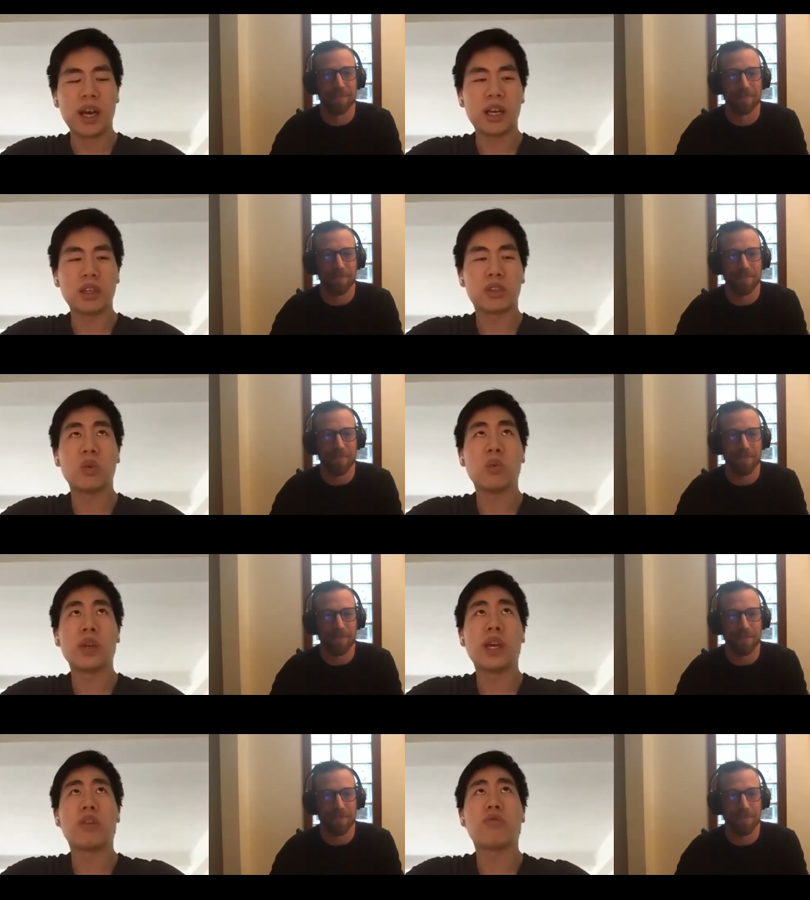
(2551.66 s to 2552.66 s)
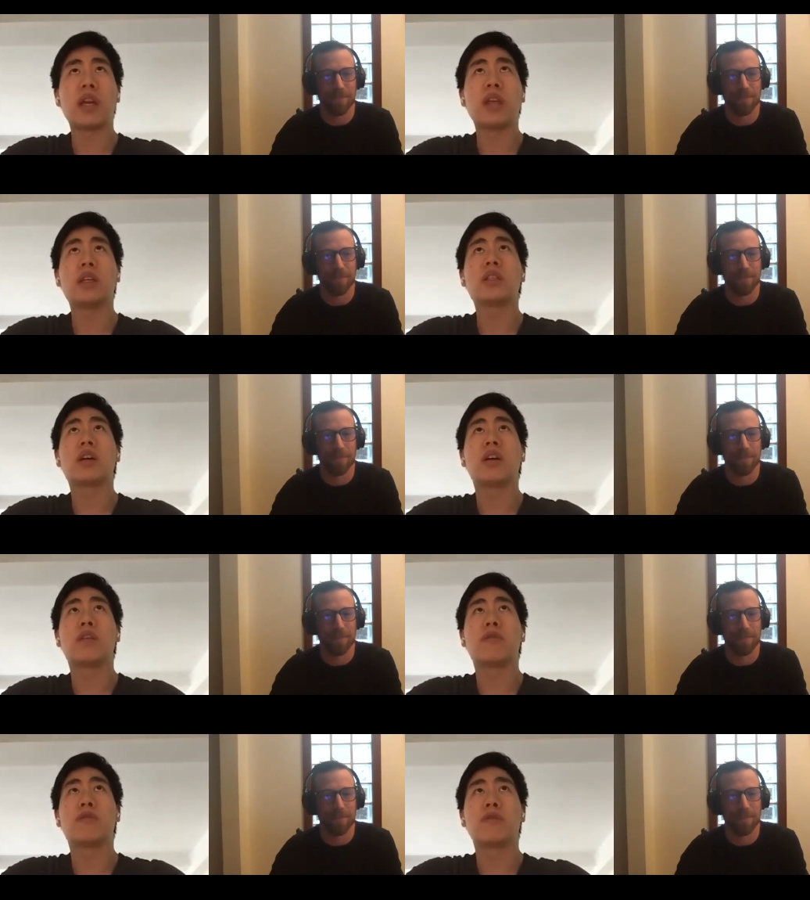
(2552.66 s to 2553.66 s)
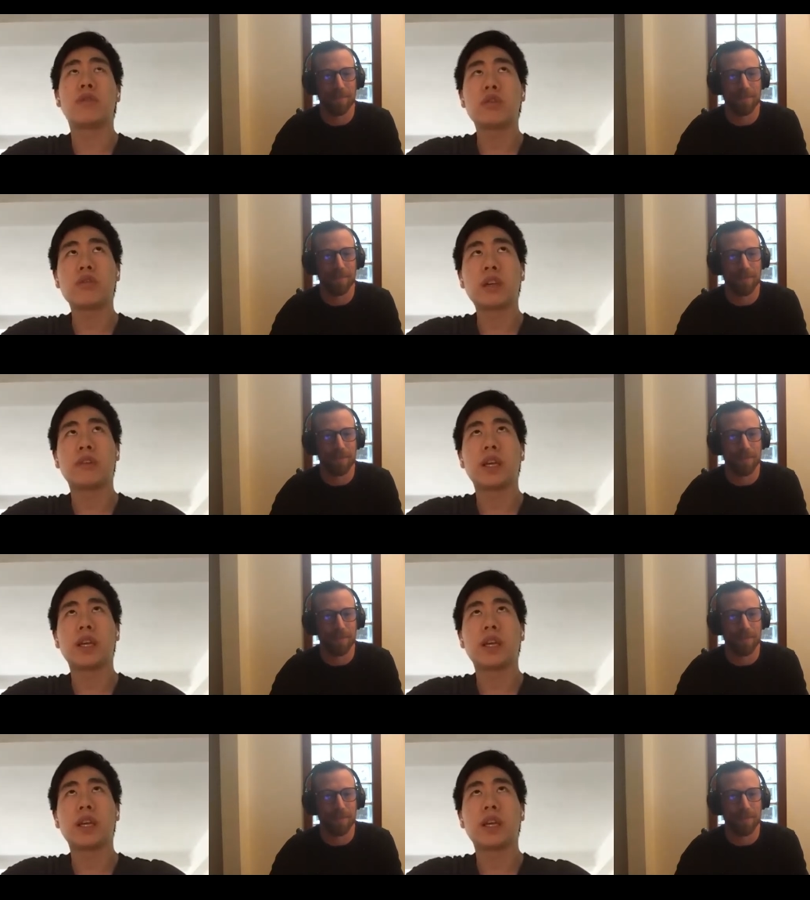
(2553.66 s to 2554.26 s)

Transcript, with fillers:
Speaker 1: Uh, so we had raised our first round of